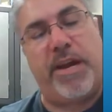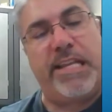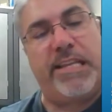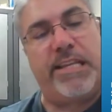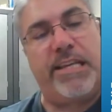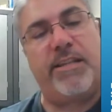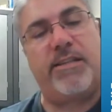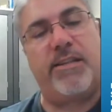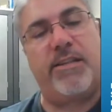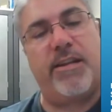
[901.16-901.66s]
pay
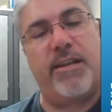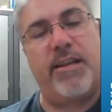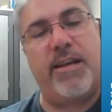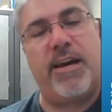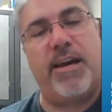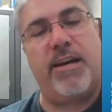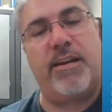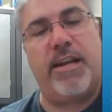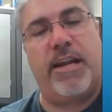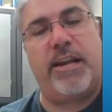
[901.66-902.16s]
attention to
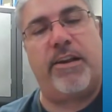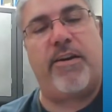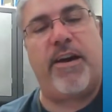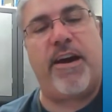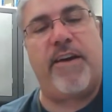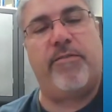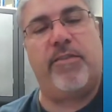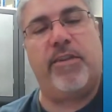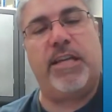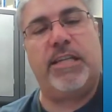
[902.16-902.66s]
that, and it'll
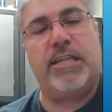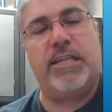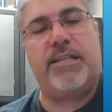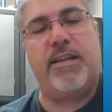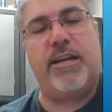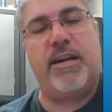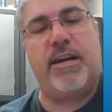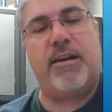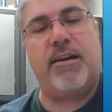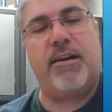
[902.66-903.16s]
have
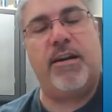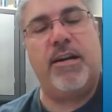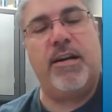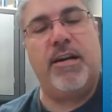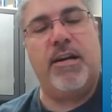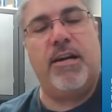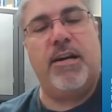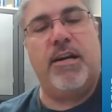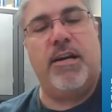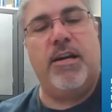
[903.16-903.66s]
listed there.
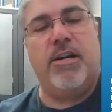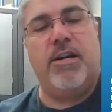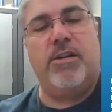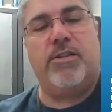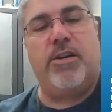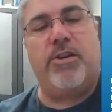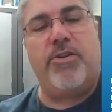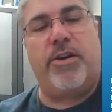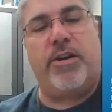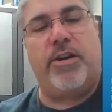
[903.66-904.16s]

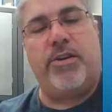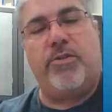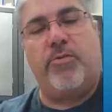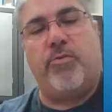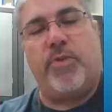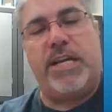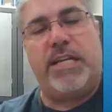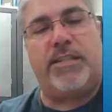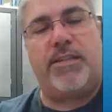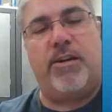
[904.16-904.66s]
So you can do
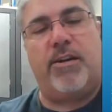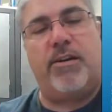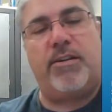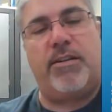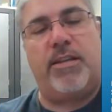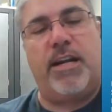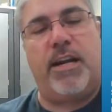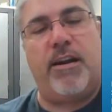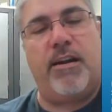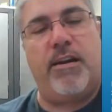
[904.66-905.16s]

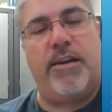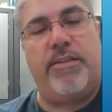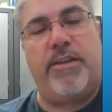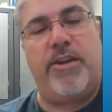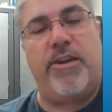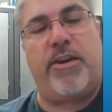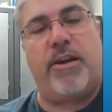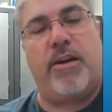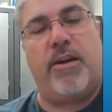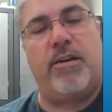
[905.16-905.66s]
research there, and
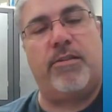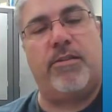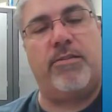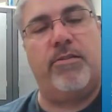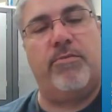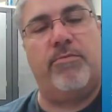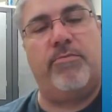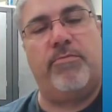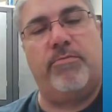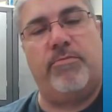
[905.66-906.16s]
then you can
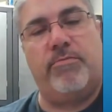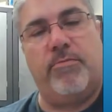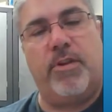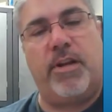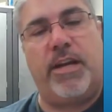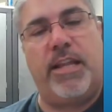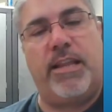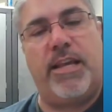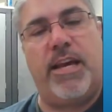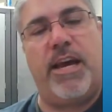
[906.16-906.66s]
also
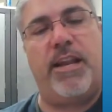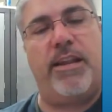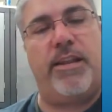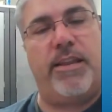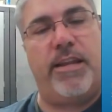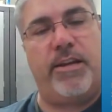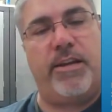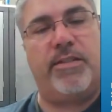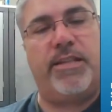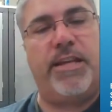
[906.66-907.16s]
look at that
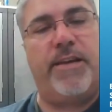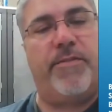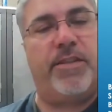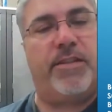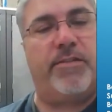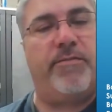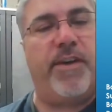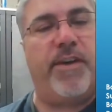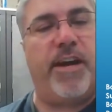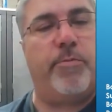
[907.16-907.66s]
and then go see if
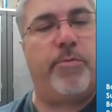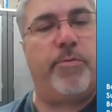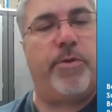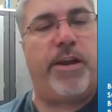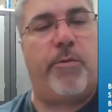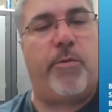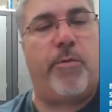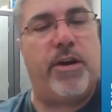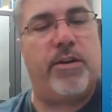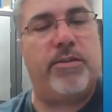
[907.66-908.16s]
it's available
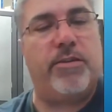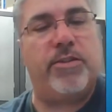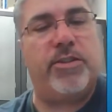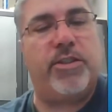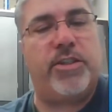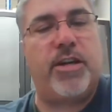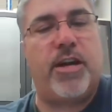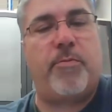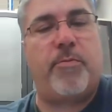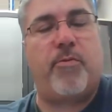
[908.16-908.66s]
anywhere else and
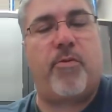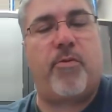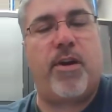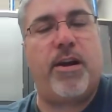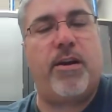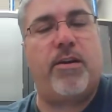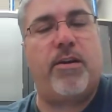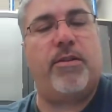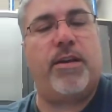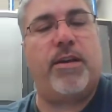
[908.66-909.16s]
shop
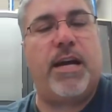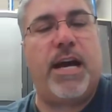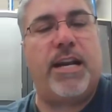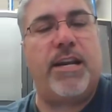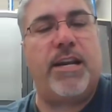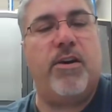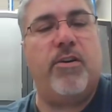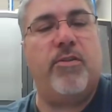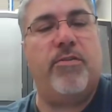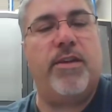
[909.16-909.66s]
around. I
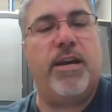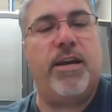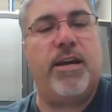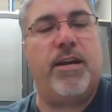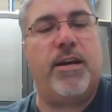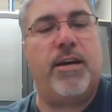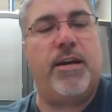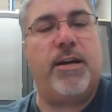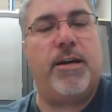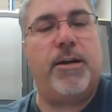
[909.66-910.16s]
know
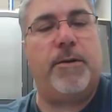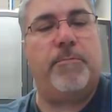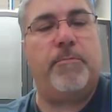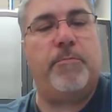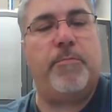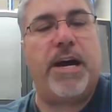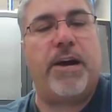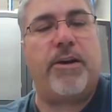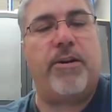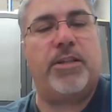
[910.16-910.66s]
that
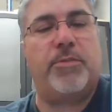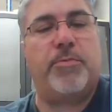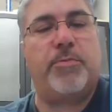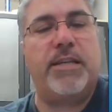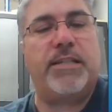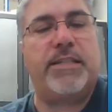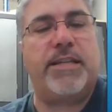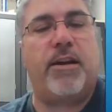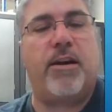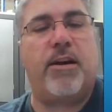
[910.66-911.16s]
Battery
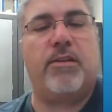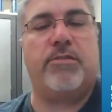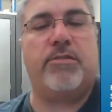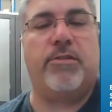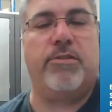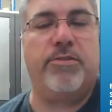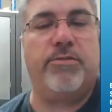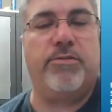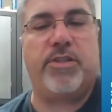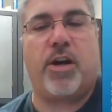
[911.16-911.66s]
Space can
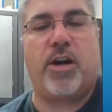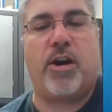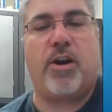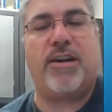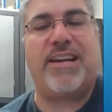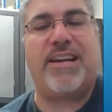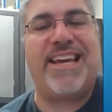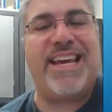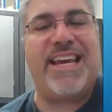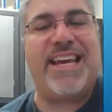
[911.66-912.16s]
also do
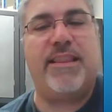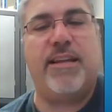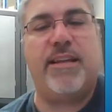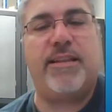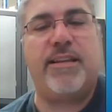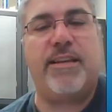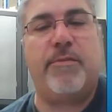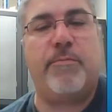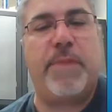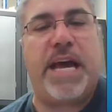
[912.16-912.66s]
turnkey
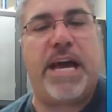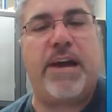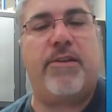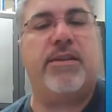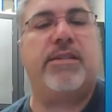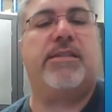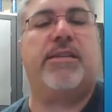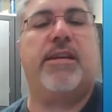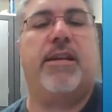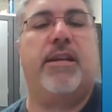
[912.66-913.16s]
lithium
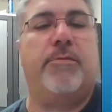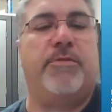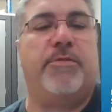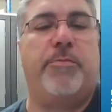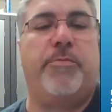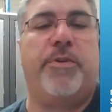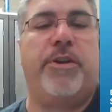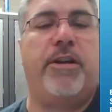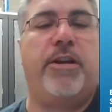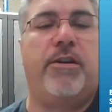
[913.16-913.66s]
battery setups
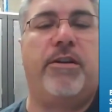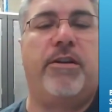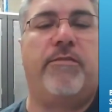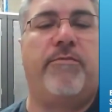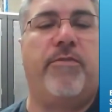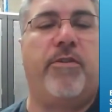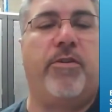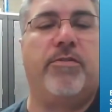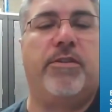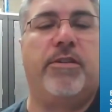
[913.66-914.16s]
depending on your
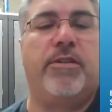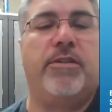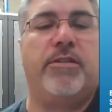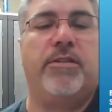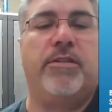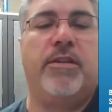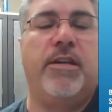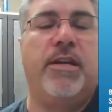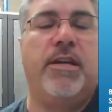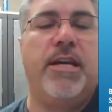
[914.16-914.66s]

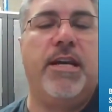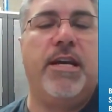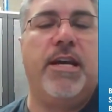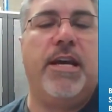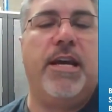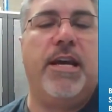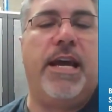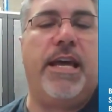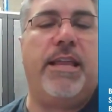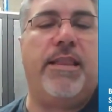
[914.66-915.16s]
voltage.
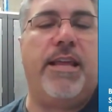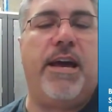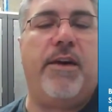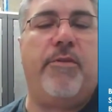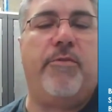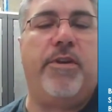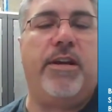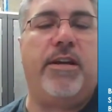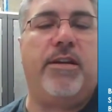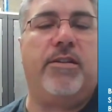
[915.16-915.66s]
And that
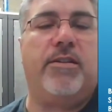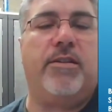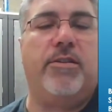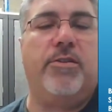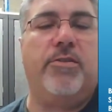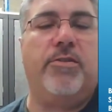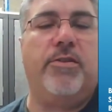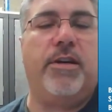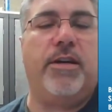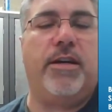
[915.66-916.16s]
would
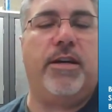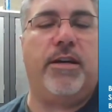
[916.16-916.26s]
include